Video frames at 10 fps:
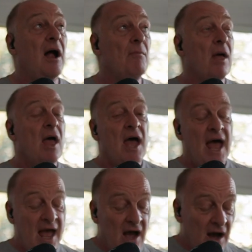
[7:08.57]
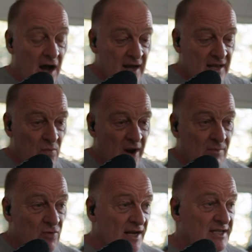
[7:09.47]
When
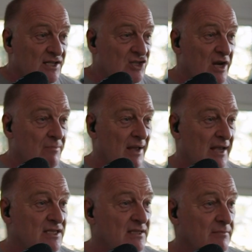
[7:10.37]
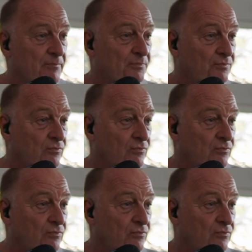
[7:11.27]
I'm writing a string piece,